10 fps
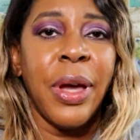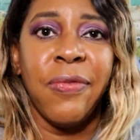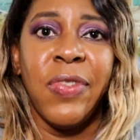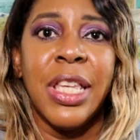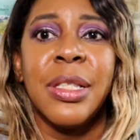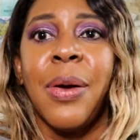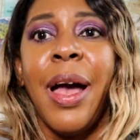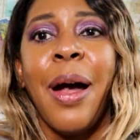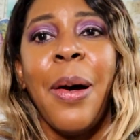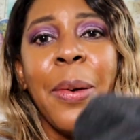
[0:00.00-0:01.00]
wet feet. So
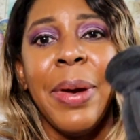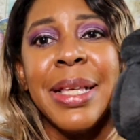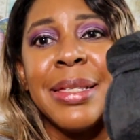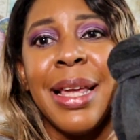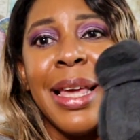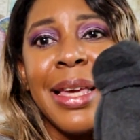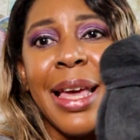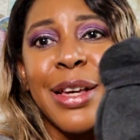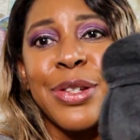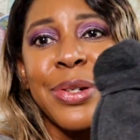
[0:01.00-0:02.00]
I always take
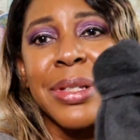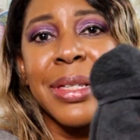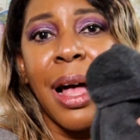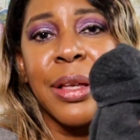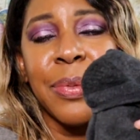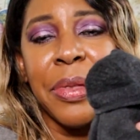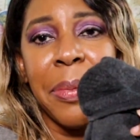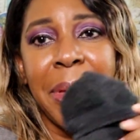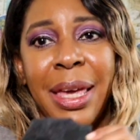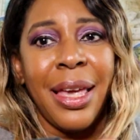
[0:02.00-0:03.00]
extra socks
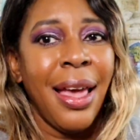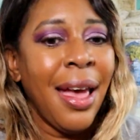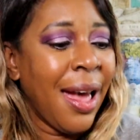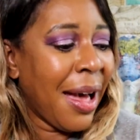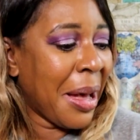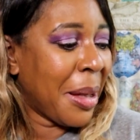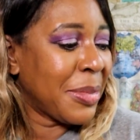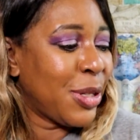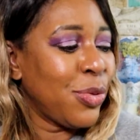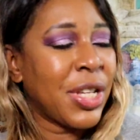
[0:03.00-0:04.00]
with me
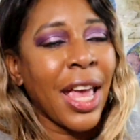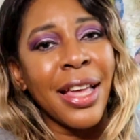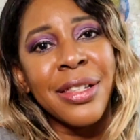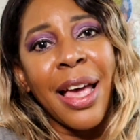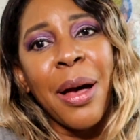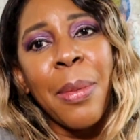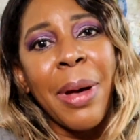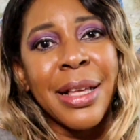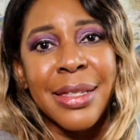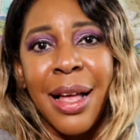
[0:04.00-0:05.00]
to change out
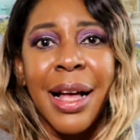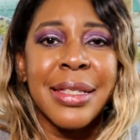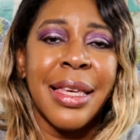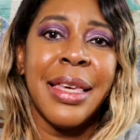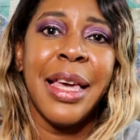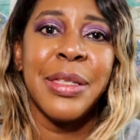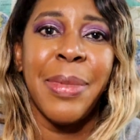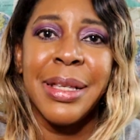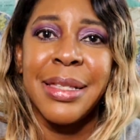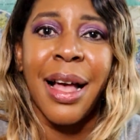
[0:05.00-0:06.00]
my socks in case
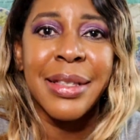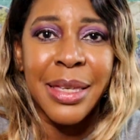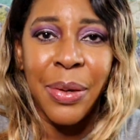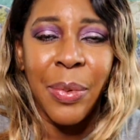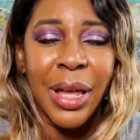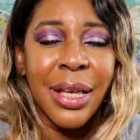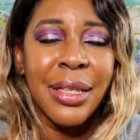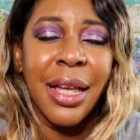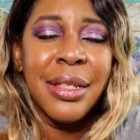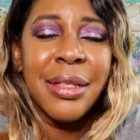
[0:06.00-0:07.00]
my socks get wet,
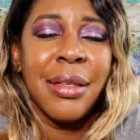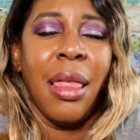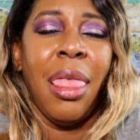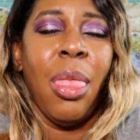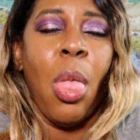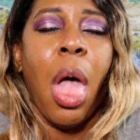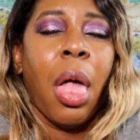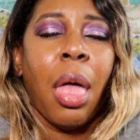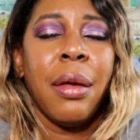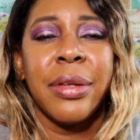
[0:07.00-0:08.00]
because
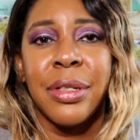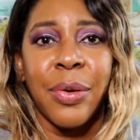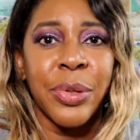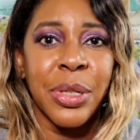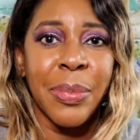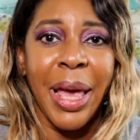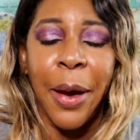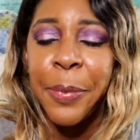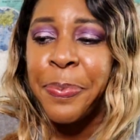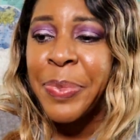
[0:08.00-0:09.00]
this grosses me
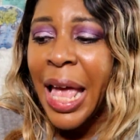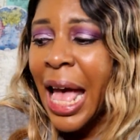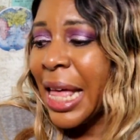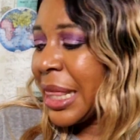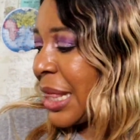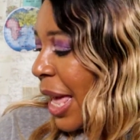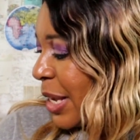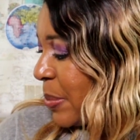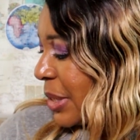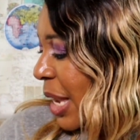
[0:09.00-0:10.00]
out.
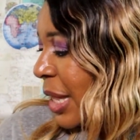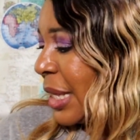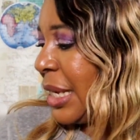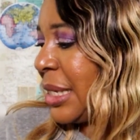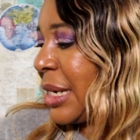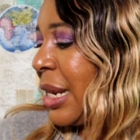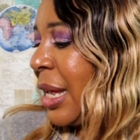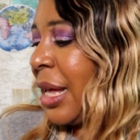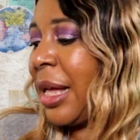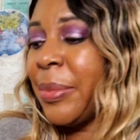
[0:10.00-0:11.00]
Last but not least,
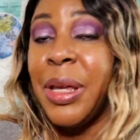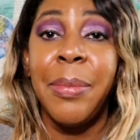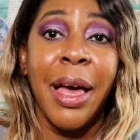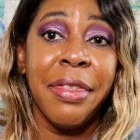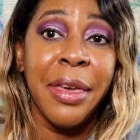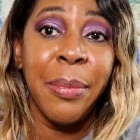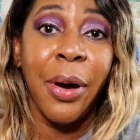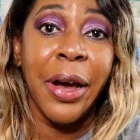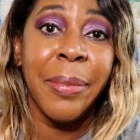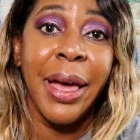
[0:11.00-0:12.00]
in my theme
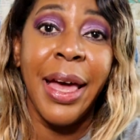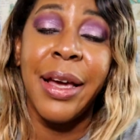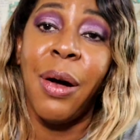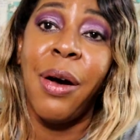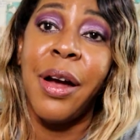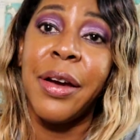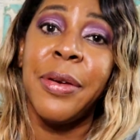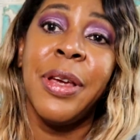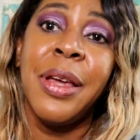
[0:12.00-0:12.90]
park bag are